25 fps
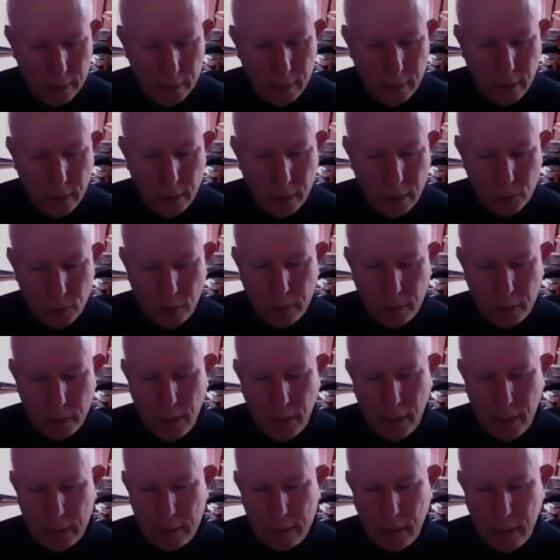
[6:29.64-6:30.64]
during the
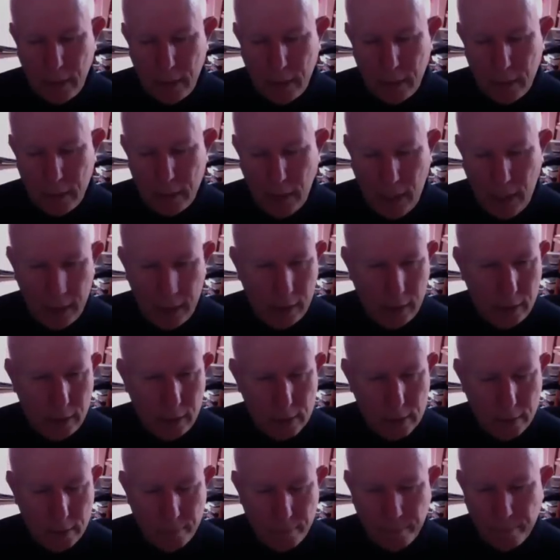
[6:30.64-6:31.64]
1990s
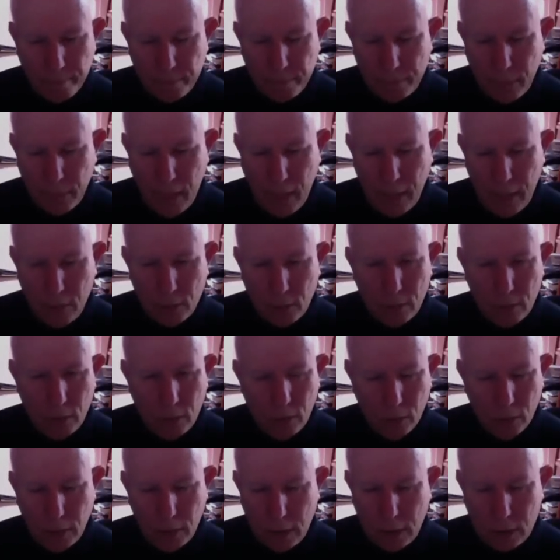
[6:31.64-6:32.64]
and
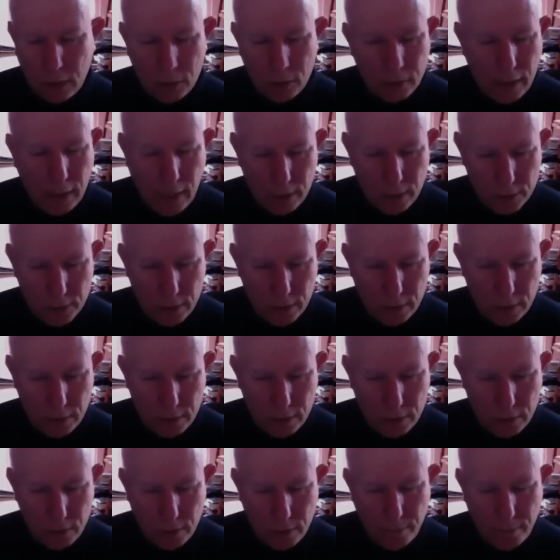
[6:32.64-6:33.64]
early 2000s,
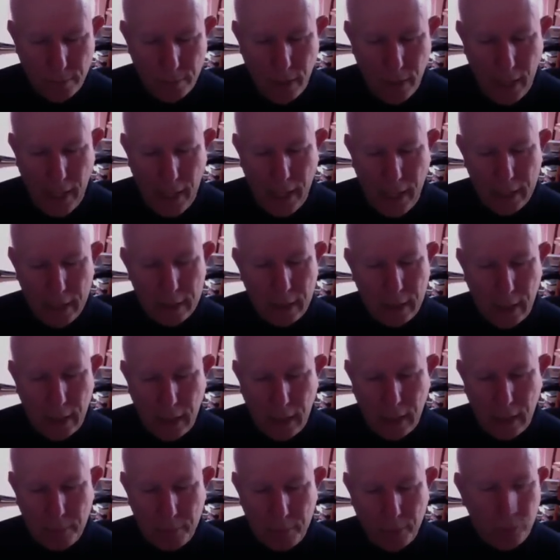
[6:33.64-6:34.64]
and he
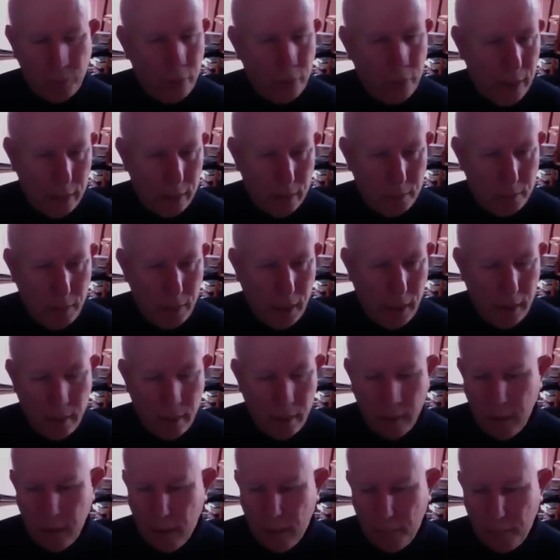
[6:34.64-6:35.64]
befriended me
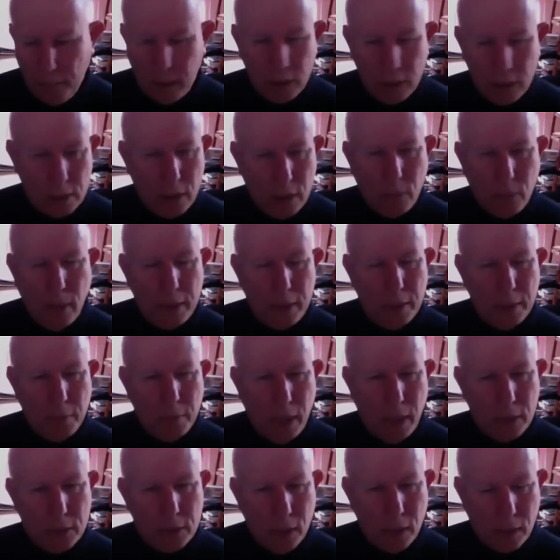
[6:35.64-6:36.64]
because he read the
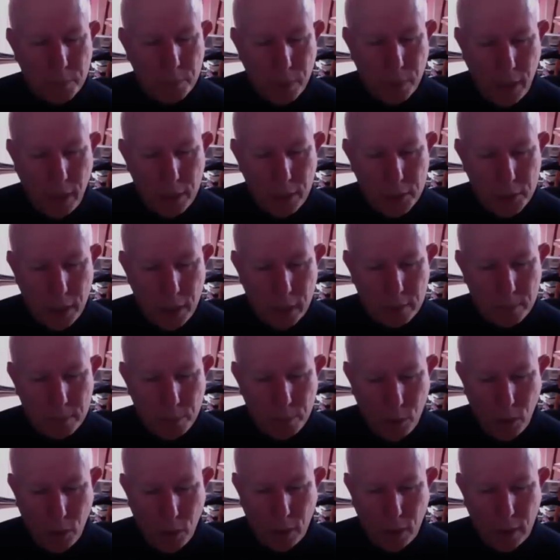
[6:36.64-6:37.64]
Montauk Project
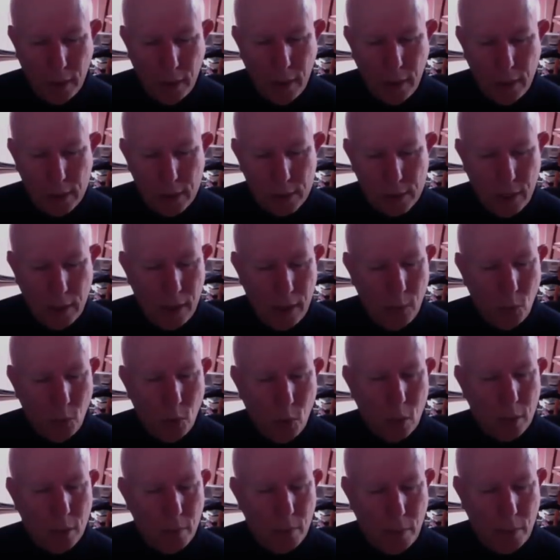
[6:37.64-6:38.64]
book, said it woke
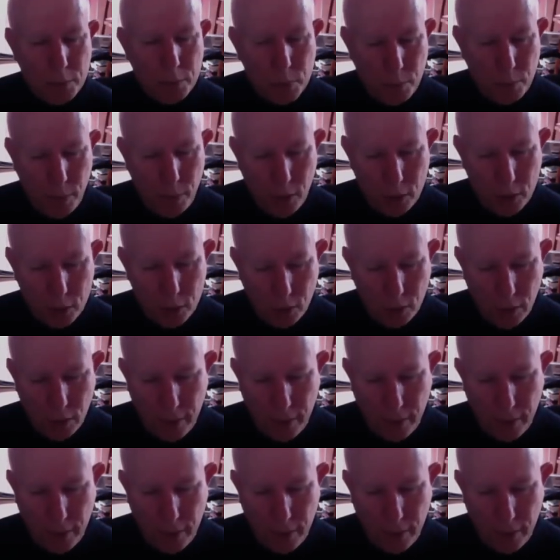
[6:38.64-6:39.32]
him up spiritually.